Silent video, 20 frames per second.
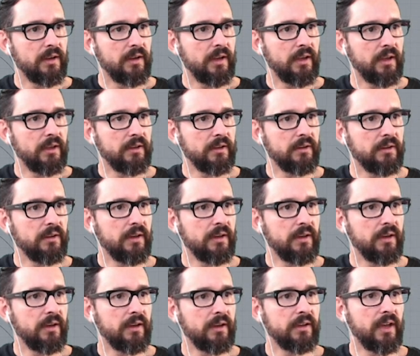
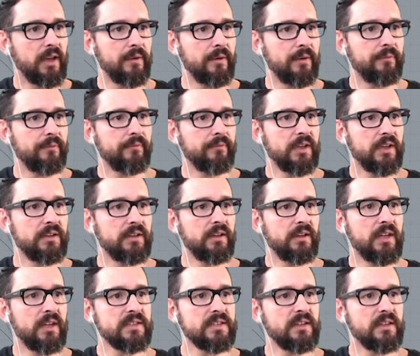yeah, it
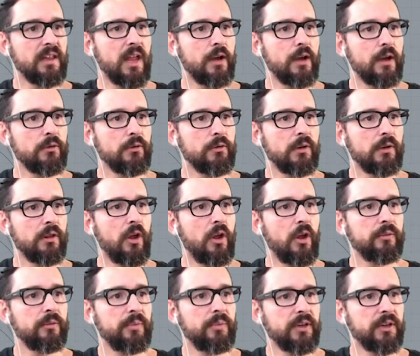doesn't allow you a
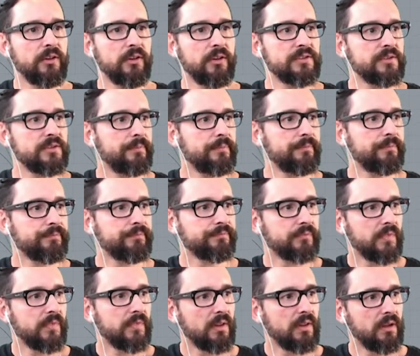lot because
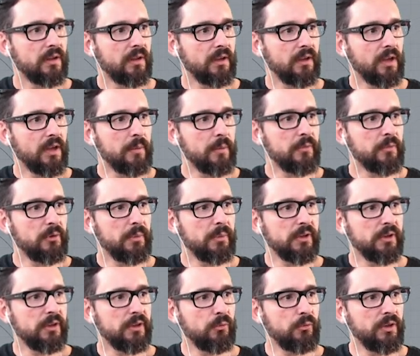I'm
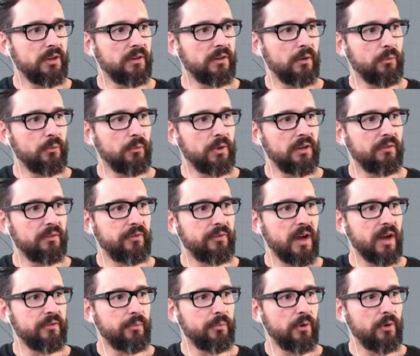rebuilding with
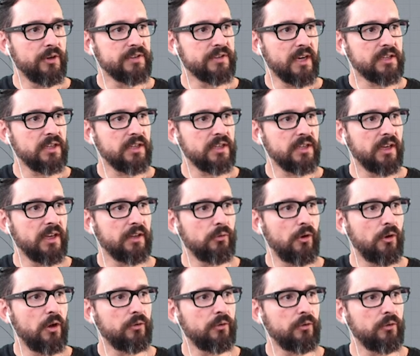5 points. Actually, I
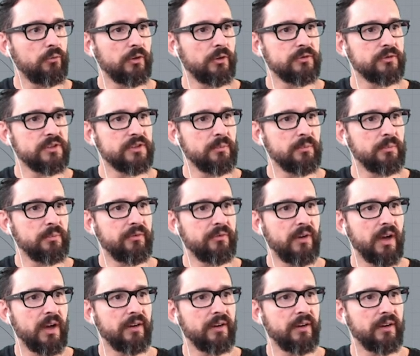do not want to
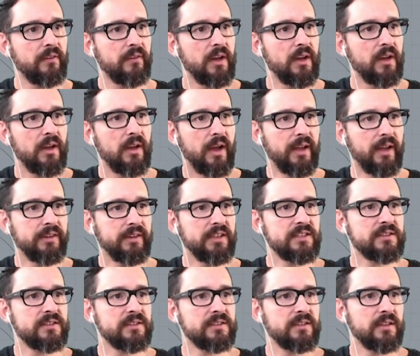simplify. And
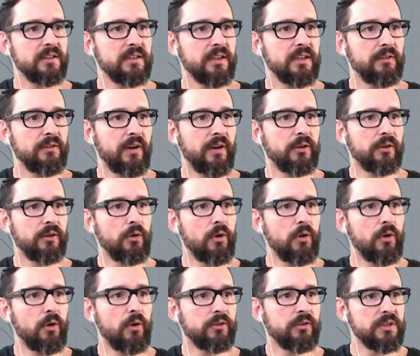this, if I don't
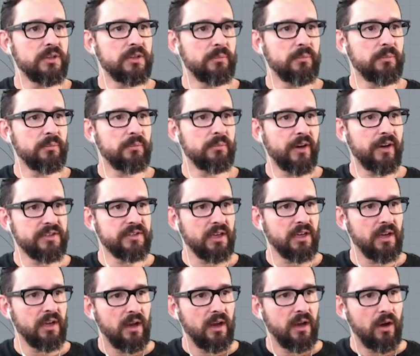want to simplify, you see,
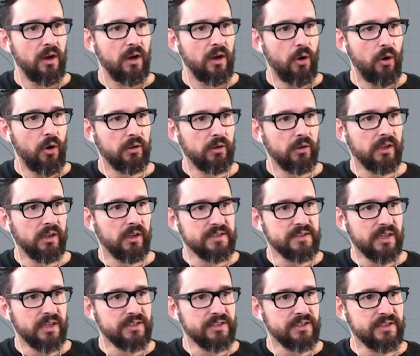all the lines
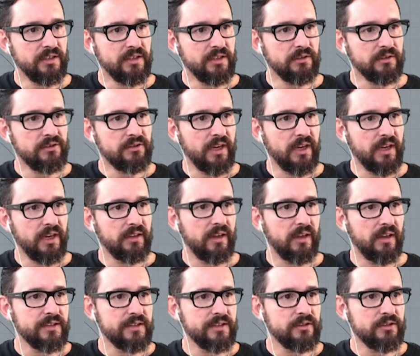are still straight, the
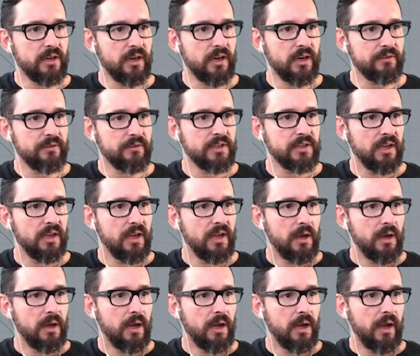ISO curves,
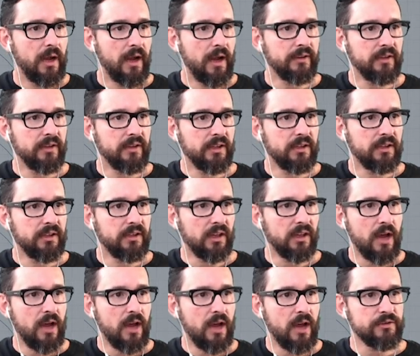and it
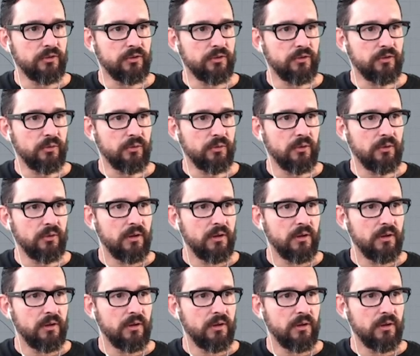allows you to